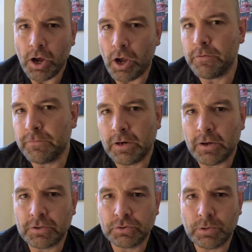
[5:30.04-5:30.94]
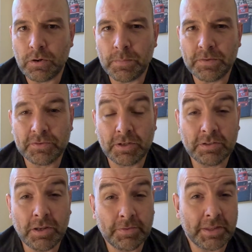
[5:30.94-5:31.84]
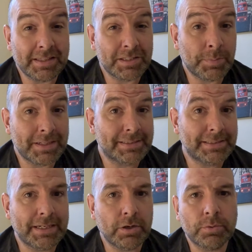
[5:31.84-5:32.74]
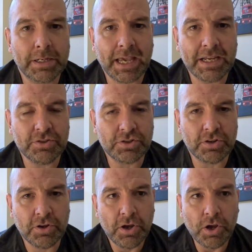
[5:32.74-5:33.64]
over the last 12 months, and I don't think there's been a single occasion